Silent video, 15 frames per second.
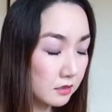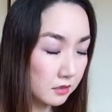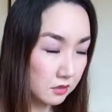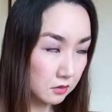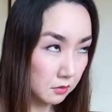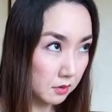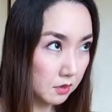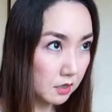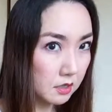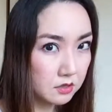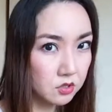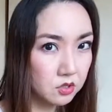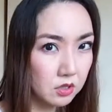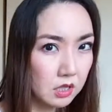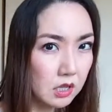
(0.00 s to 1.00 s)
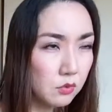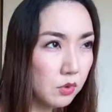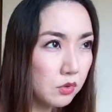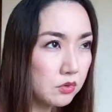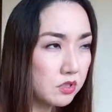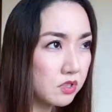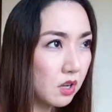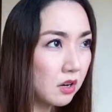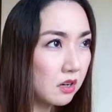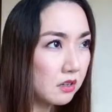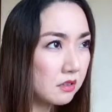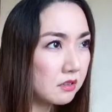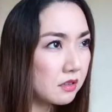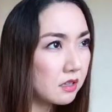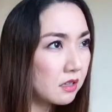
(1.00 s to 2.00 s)
So it will start,
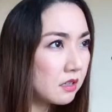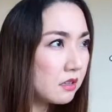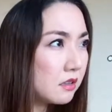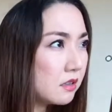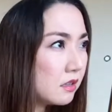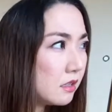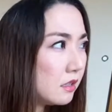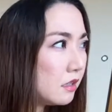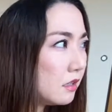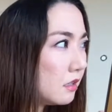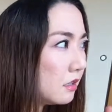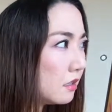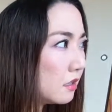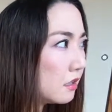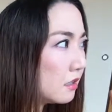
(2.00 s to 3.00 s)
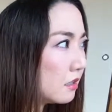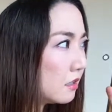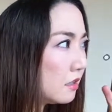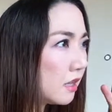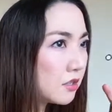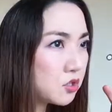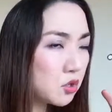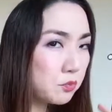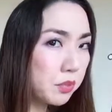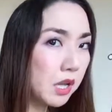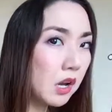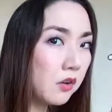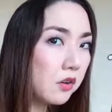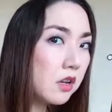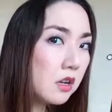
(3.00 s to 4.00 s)
the election
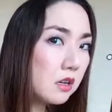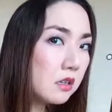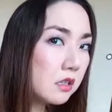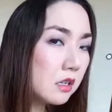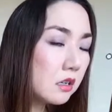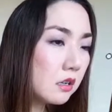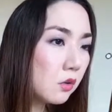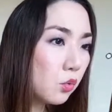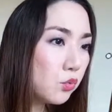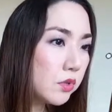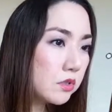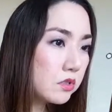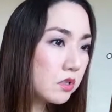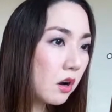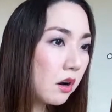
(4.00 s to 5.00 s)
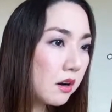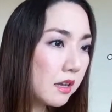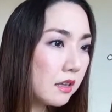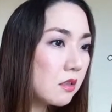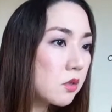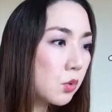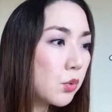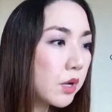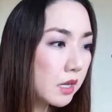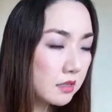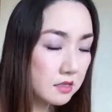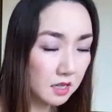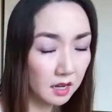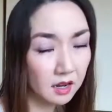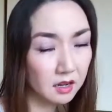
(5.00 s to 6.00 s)
period will start in 3
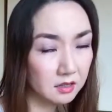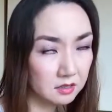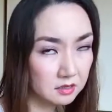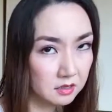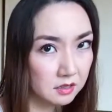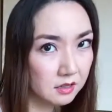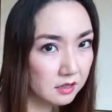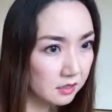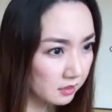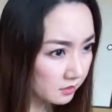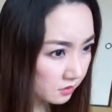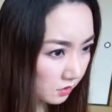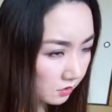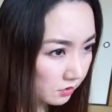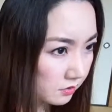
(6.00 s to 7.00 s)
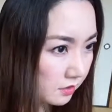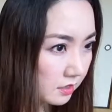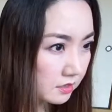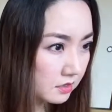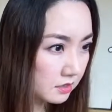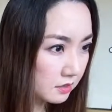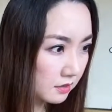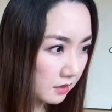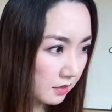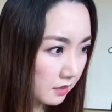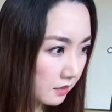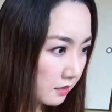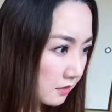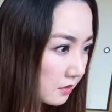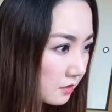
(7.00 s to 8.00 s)
days. So it's
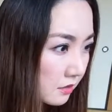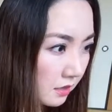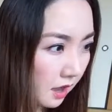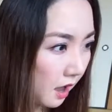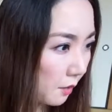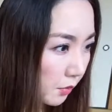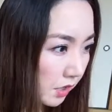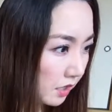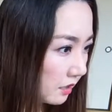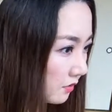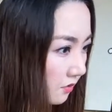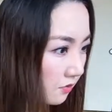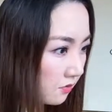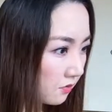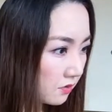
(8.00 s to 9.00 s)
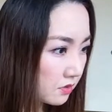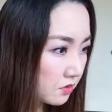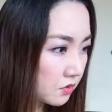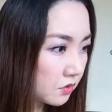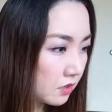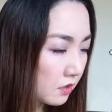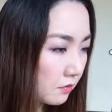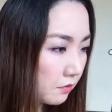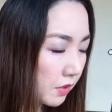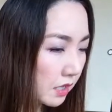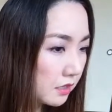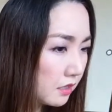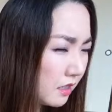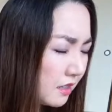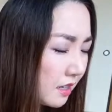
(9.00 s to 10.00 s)
happening soon, but
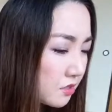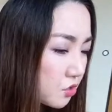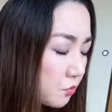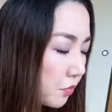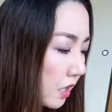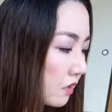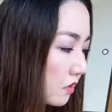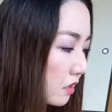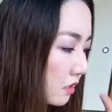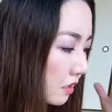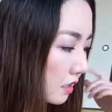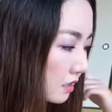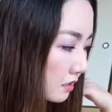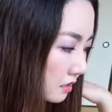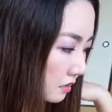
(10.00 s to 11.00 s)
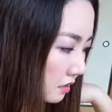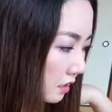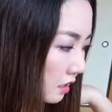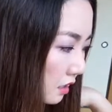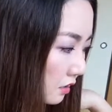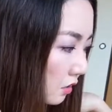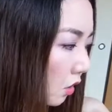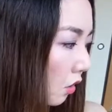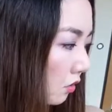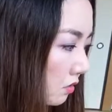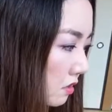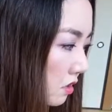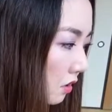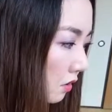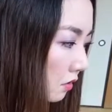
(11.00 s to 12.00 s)
the election period is long
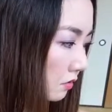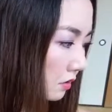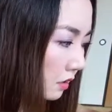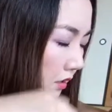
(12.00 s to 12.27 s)
though.